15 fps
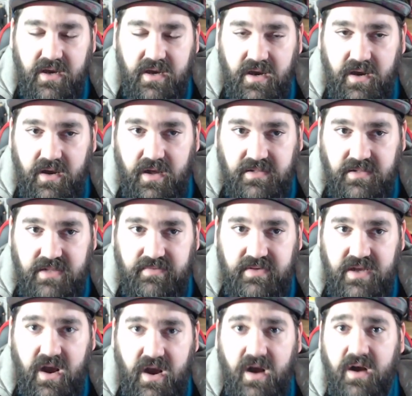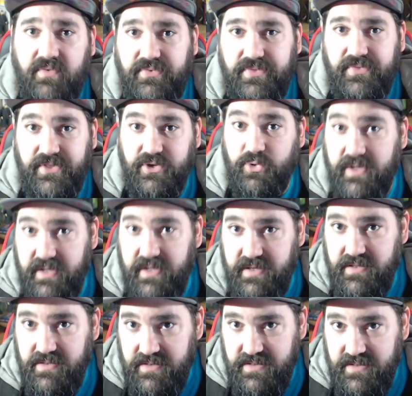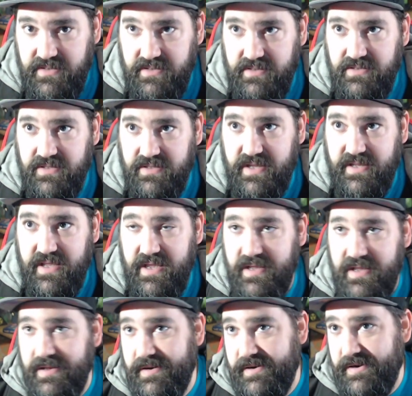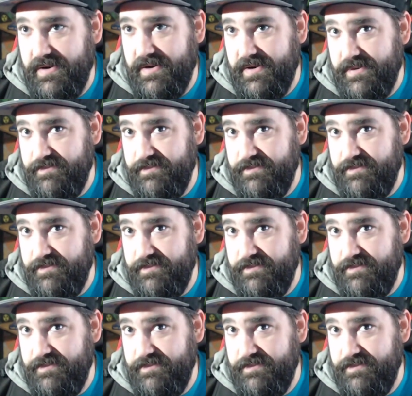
living off the grid in like a